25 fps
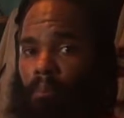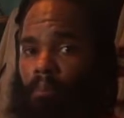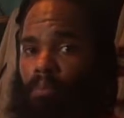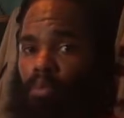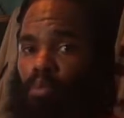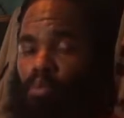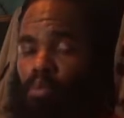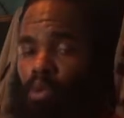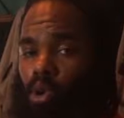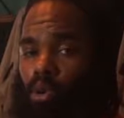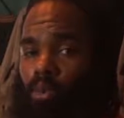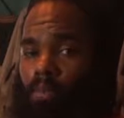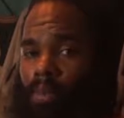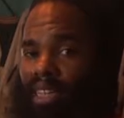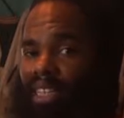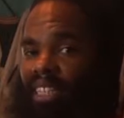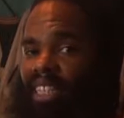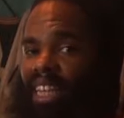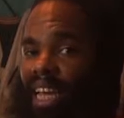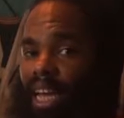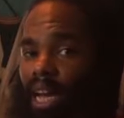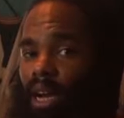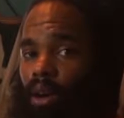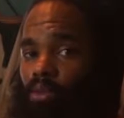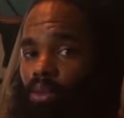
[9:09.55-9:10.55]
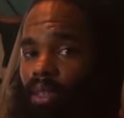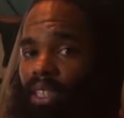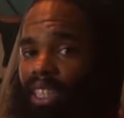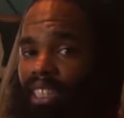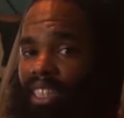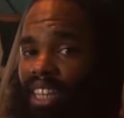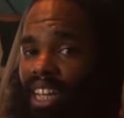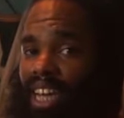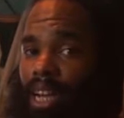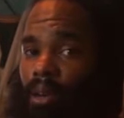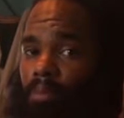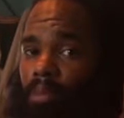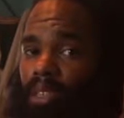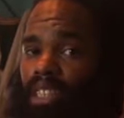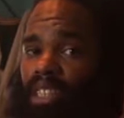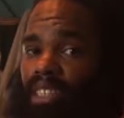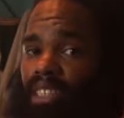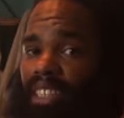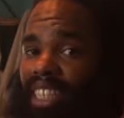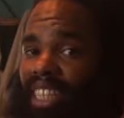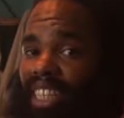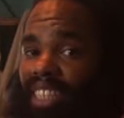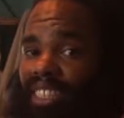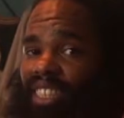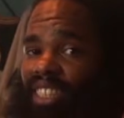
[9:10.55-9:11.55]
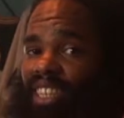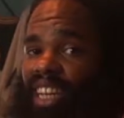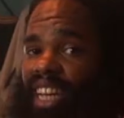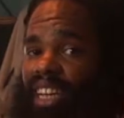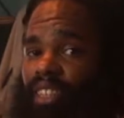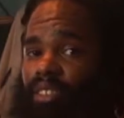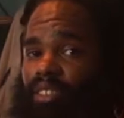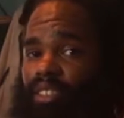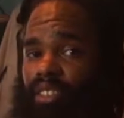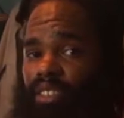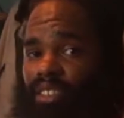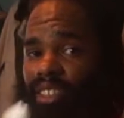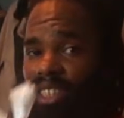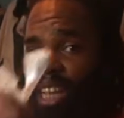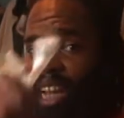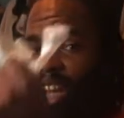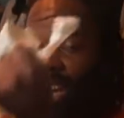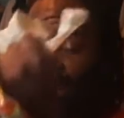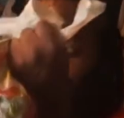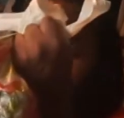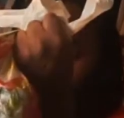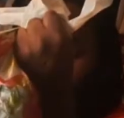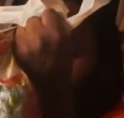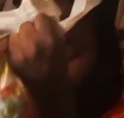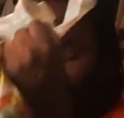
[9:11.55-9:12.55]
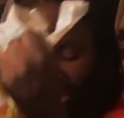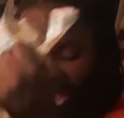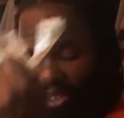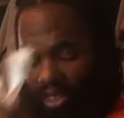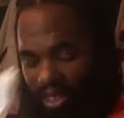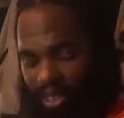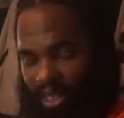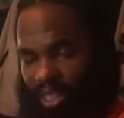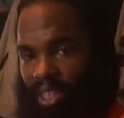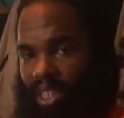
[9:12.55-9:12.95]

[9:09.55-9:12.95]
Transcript: movement down with the time under tension exercises,